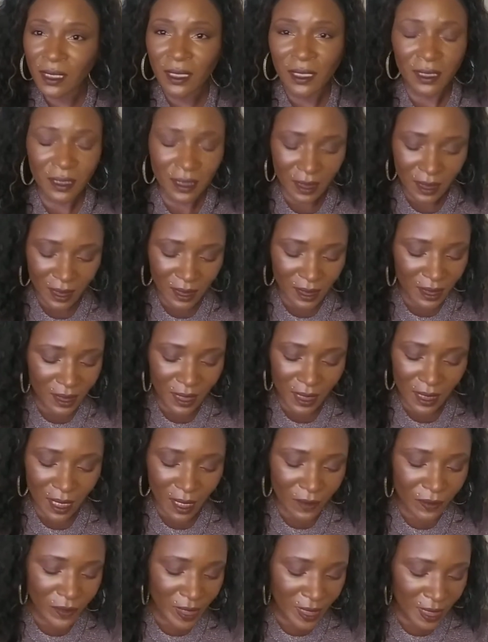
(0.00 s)
It's just, yeah,
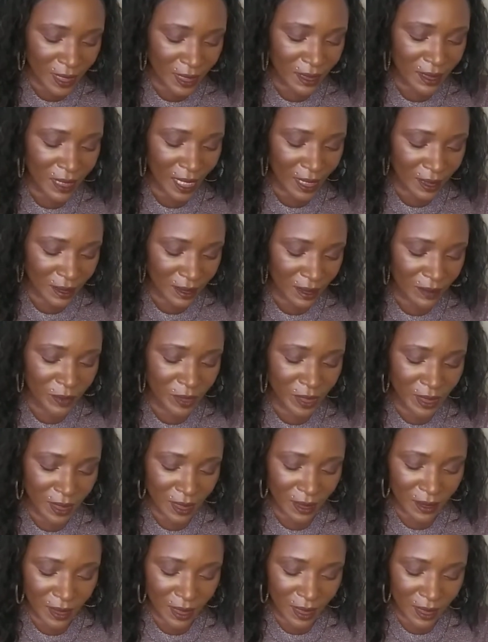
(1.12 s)
I really like the
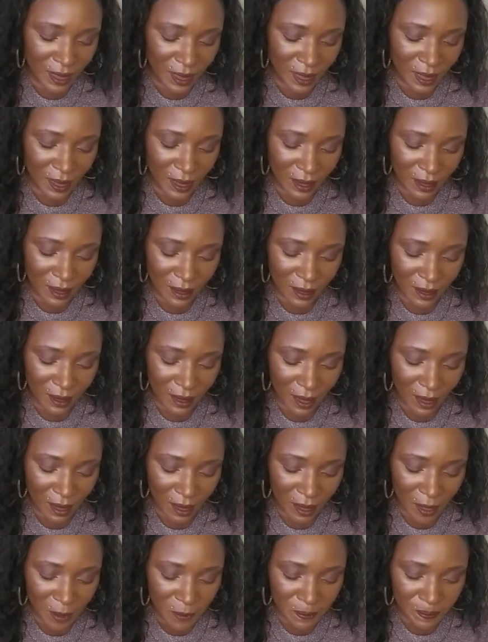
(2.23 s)
Brazilian Kiss
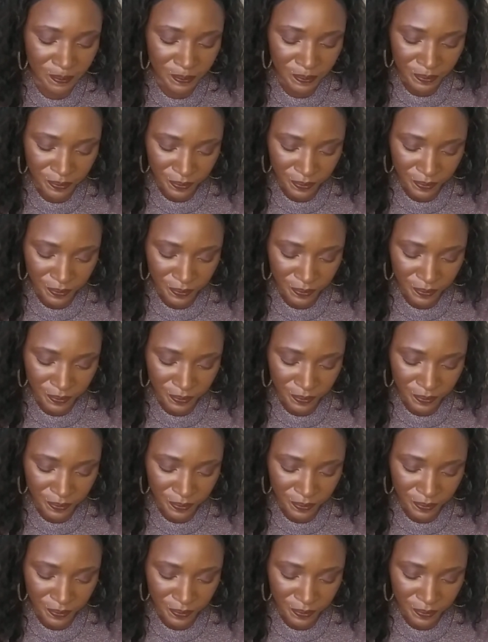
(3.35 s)
um,